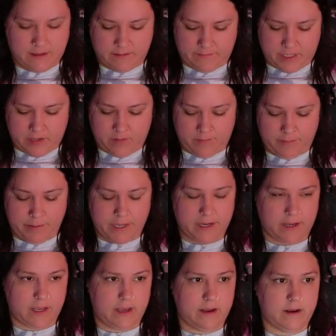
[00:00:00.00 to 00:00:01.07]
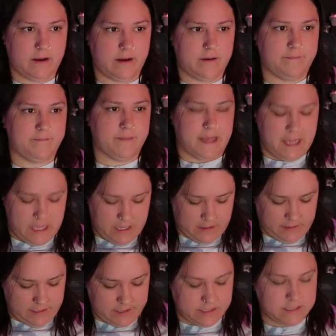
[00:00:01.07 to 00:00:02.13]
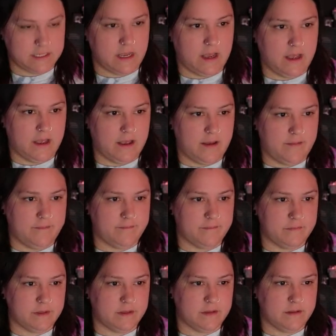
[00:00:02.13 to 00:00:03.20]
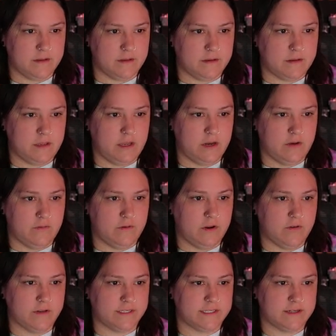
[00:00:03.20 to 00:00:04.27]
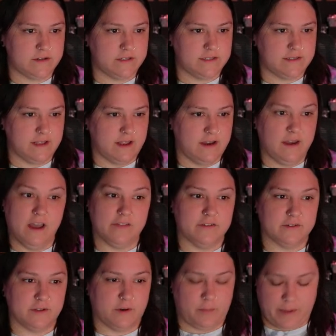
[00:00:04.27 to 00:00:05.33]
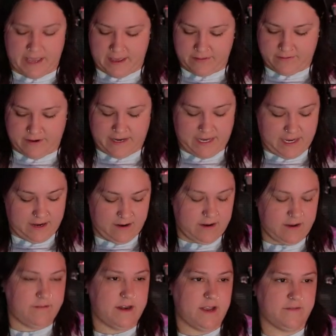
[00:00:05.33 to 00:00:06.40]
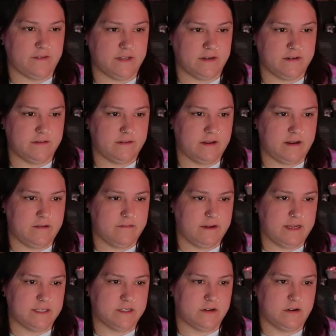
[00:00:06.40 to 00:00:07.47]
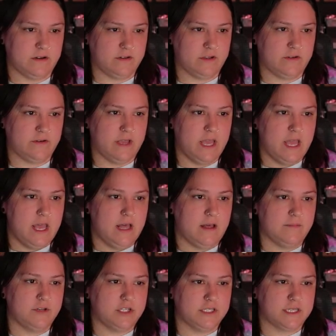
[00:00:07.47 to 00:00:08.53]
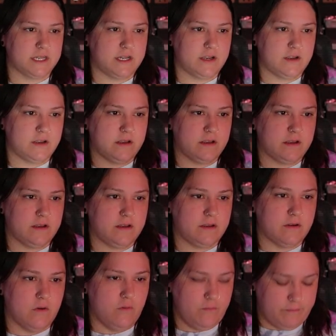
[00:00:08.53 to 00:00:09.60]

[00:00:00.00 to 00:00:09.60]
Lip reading: me go back here. Let's, notice there's another little path right here. I would have to erase or undo. I'm just going to,